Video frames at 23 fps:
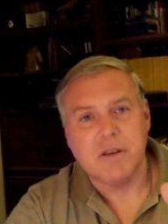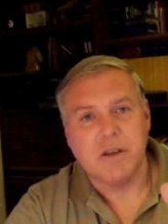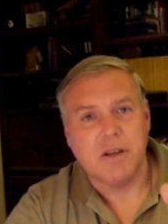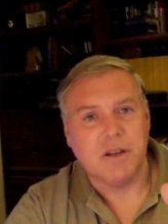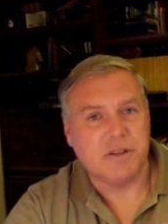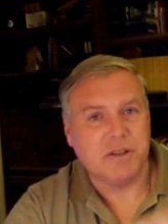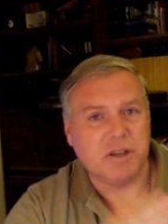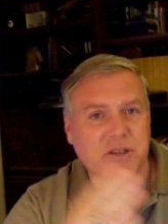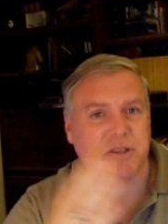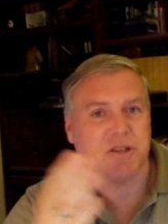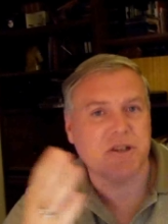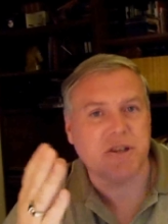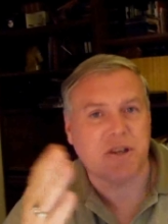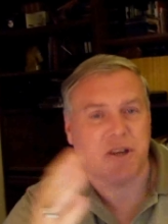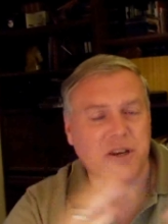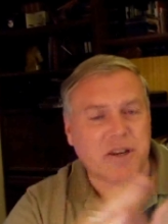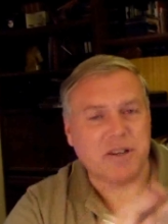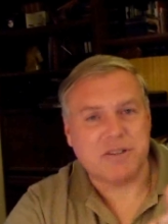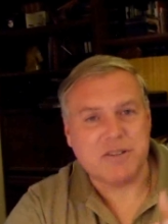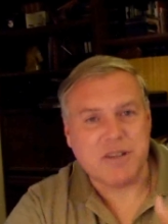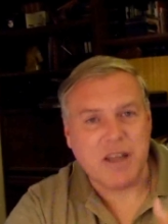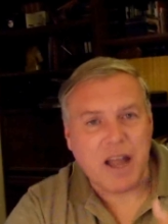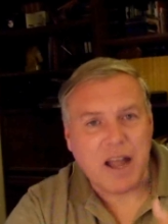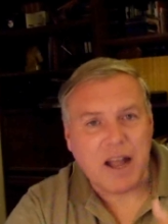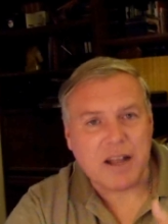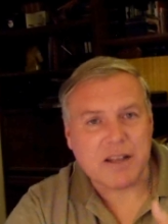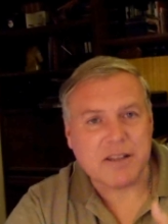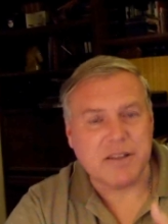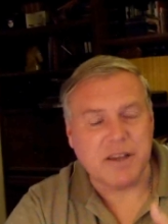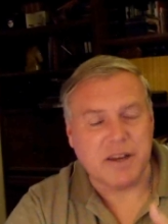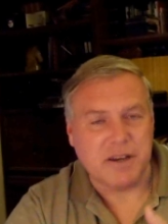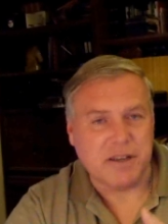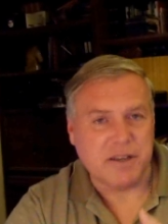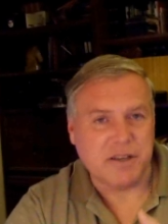It doesn't get
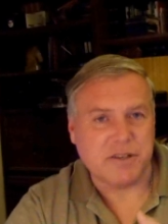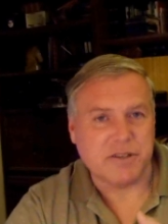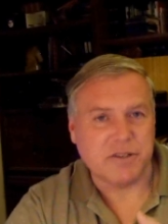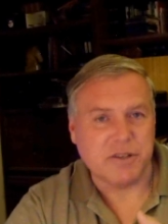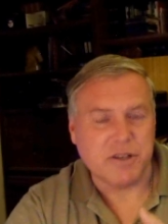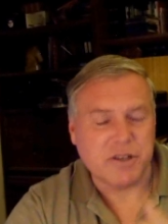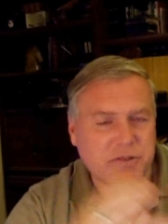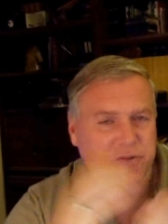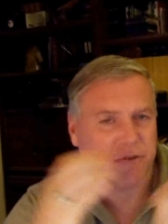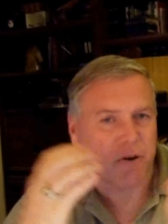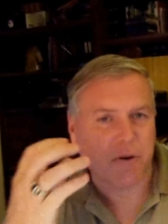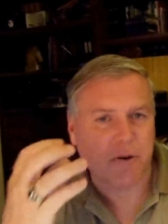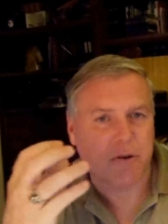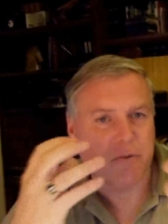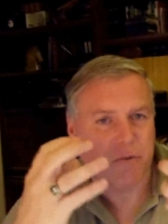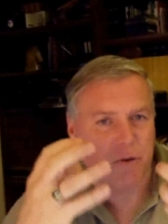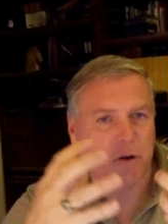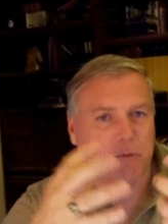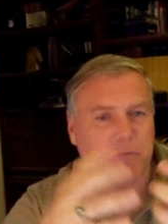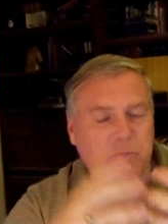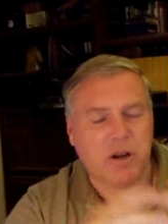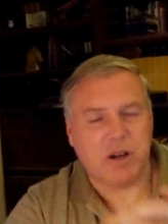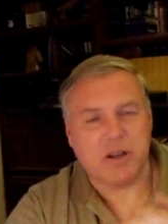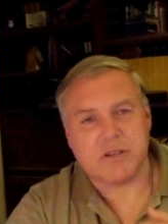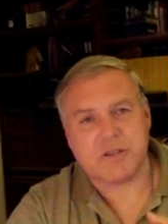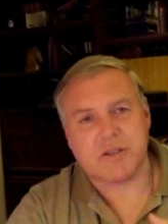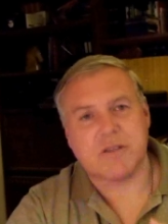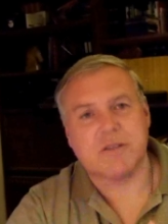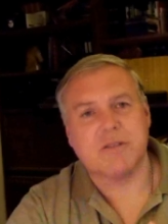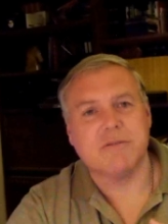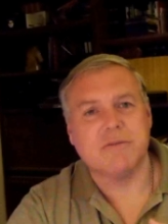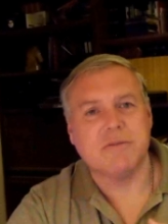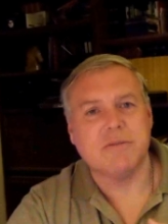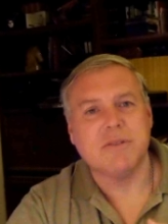attacked that easily. It's very
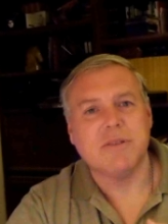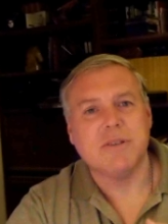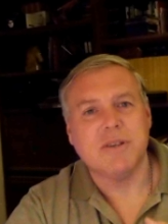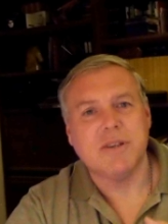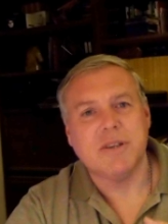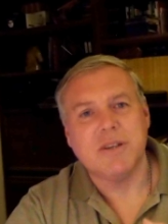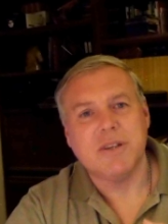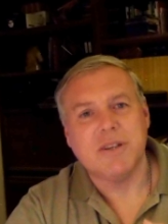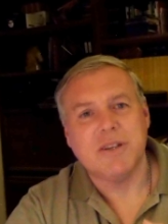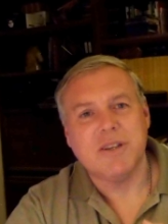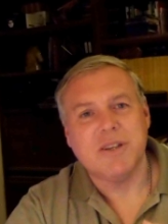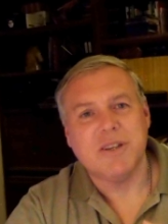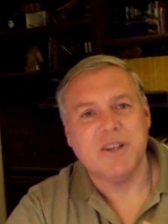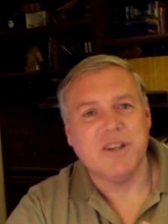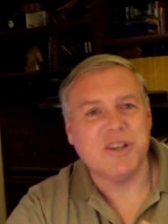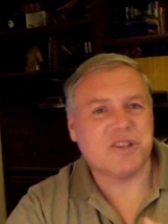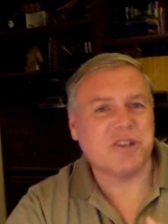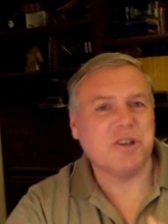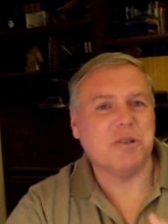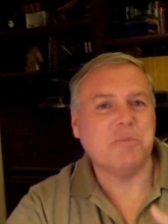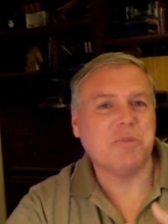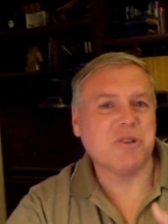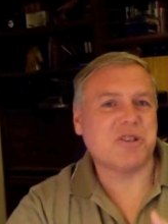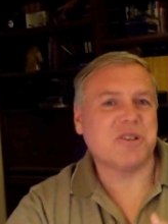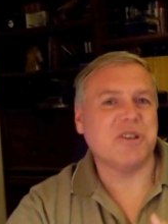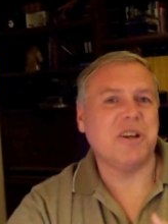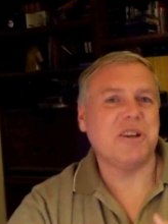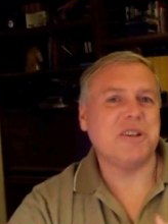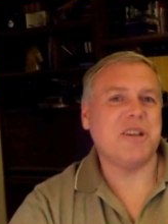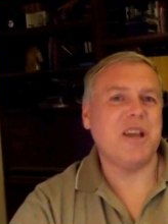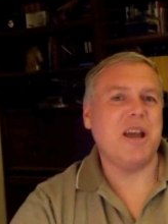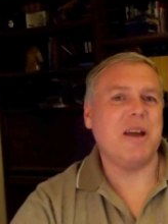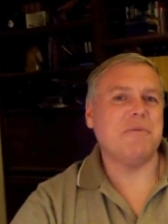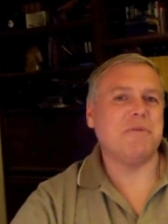robust. It's almost
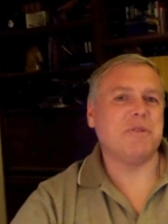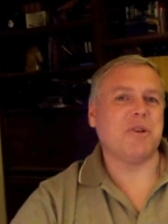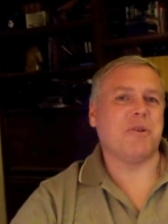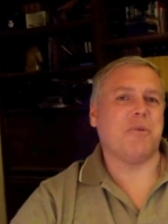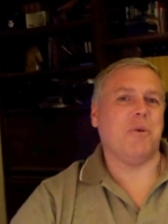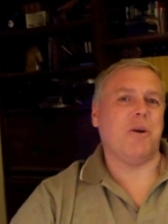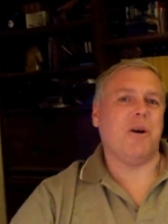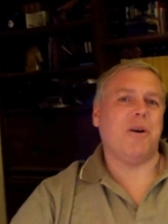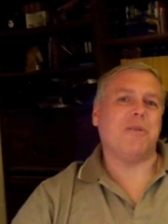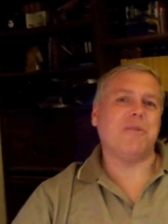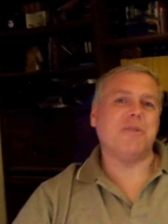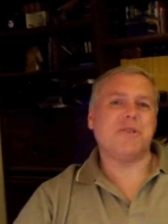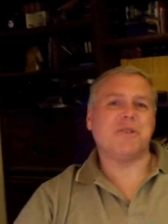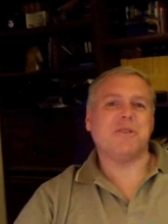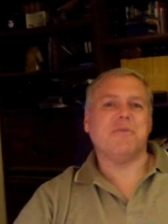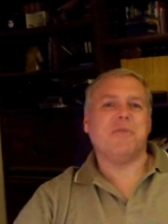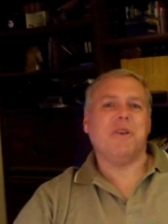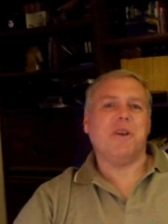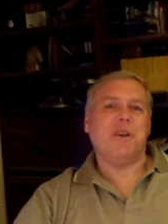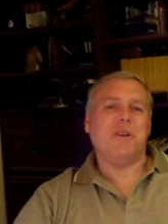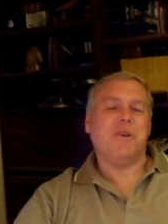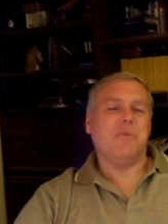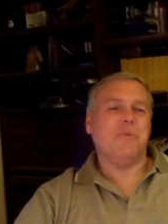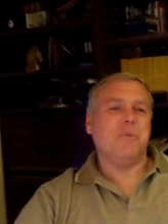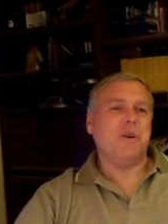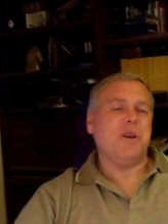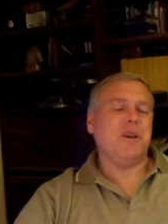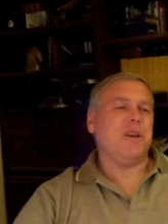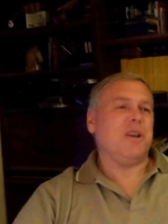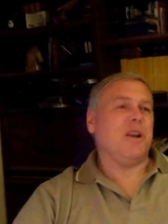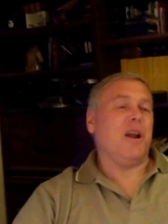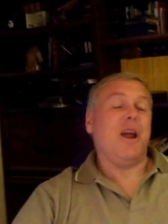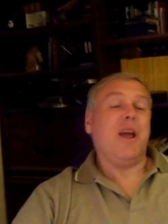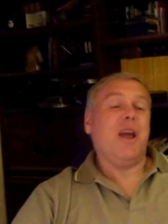like having the qualities of
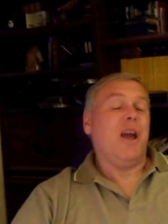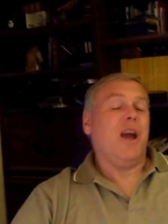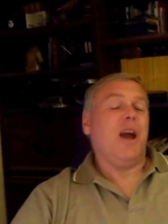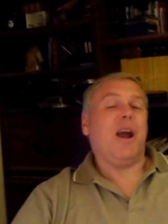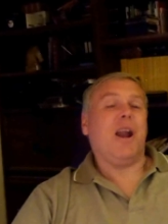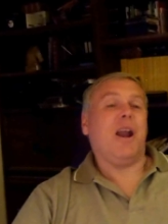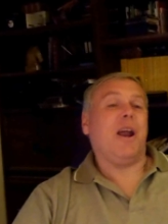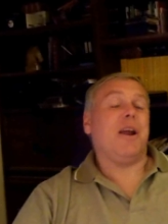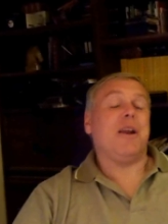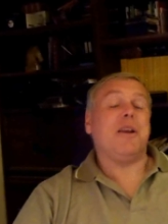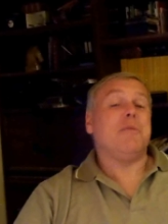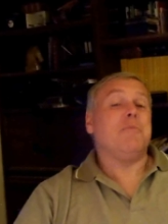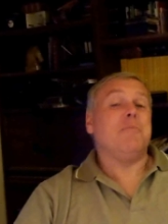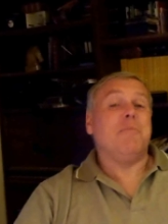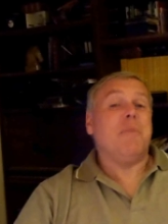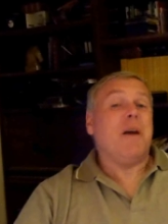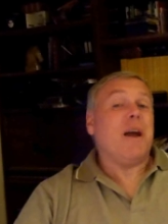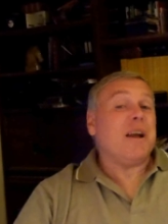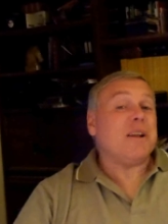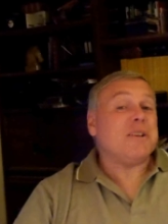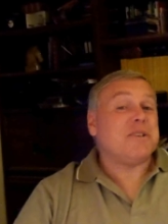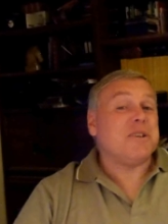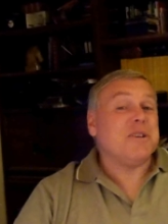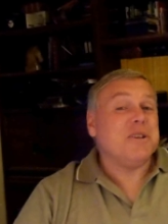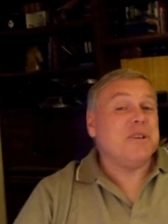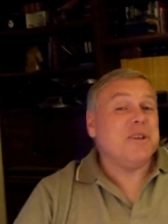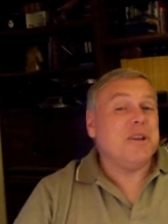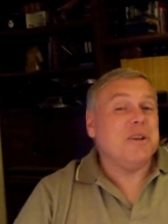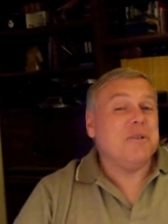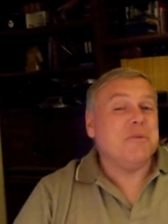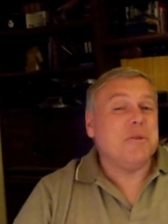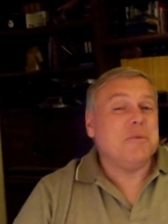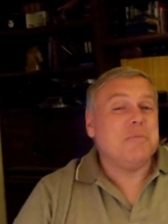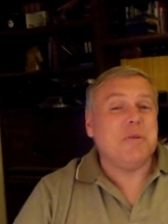wheat. And I'd imagine
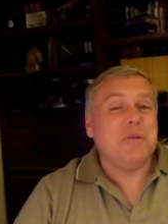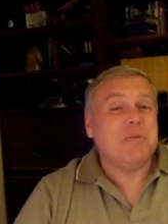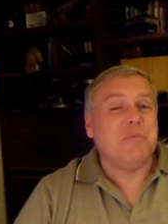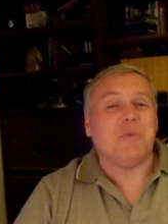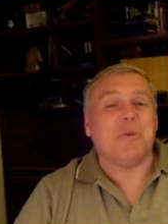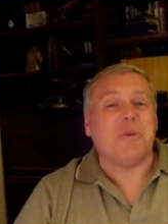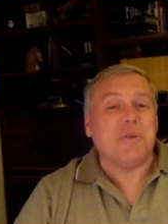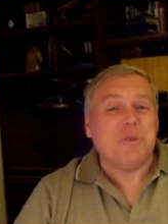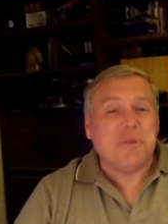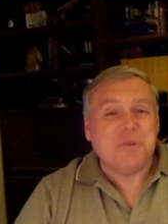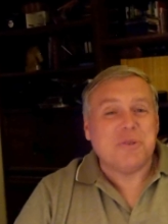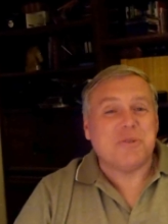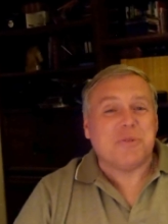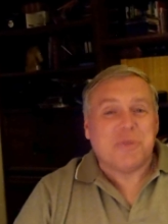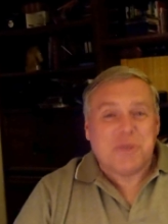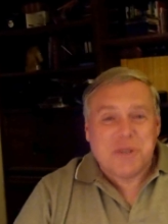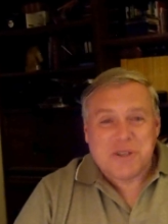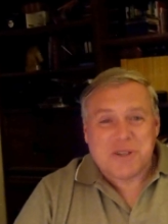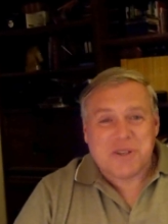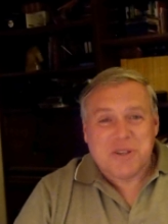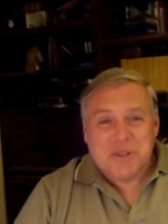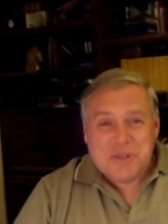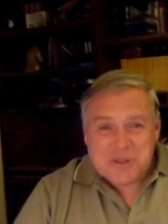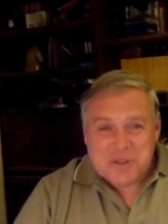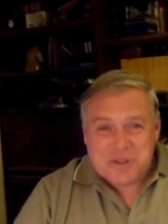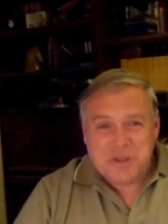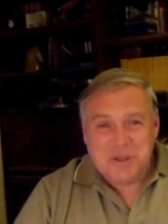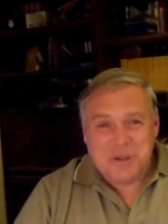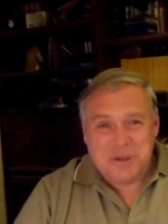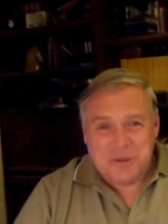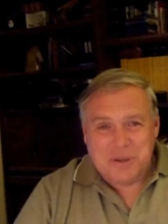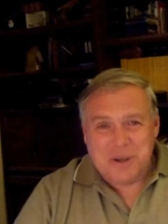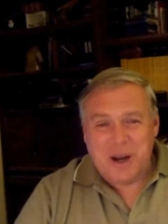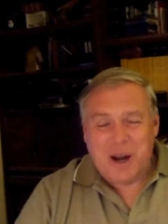it would be more nutritious
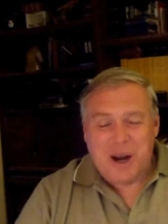too.